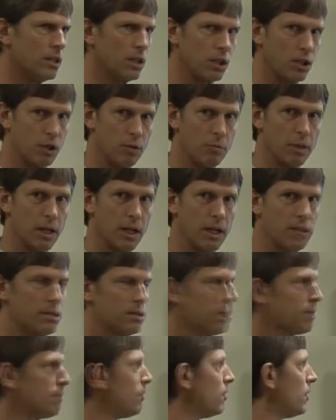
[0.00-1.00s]

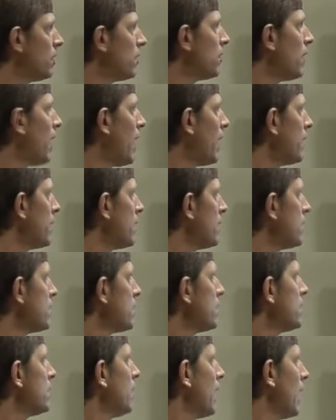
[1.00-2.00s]
accumulates during dry
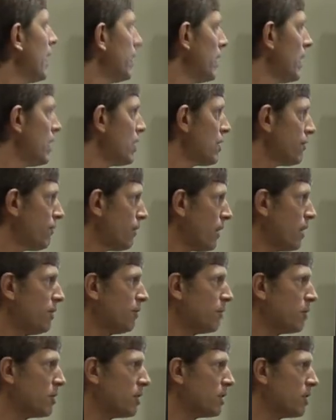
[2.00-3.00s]
years, and then it's flushed
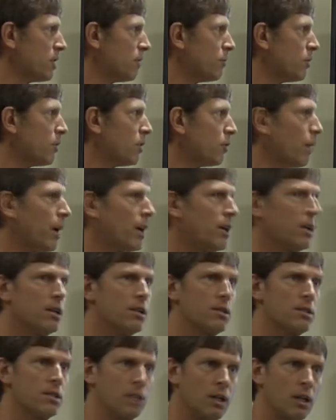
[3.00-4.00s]
from the system during wet
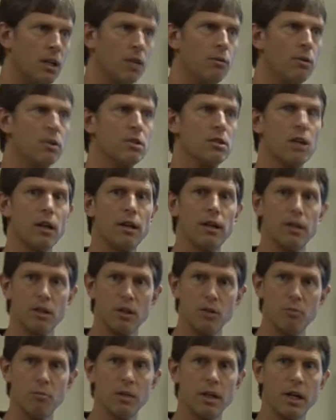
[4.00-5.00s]
years. We saw that
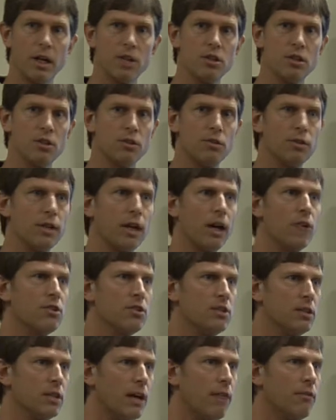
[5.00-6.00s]
accumulation in
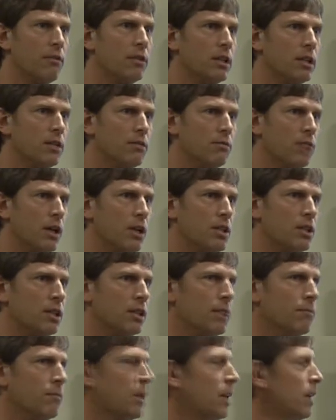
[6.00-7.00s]
2011 and the
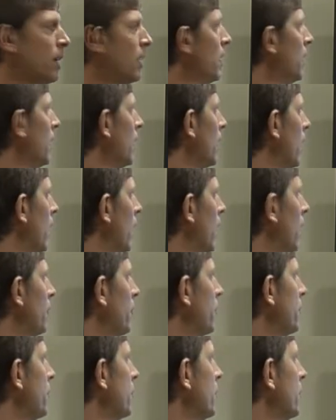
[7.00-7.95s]
flushing in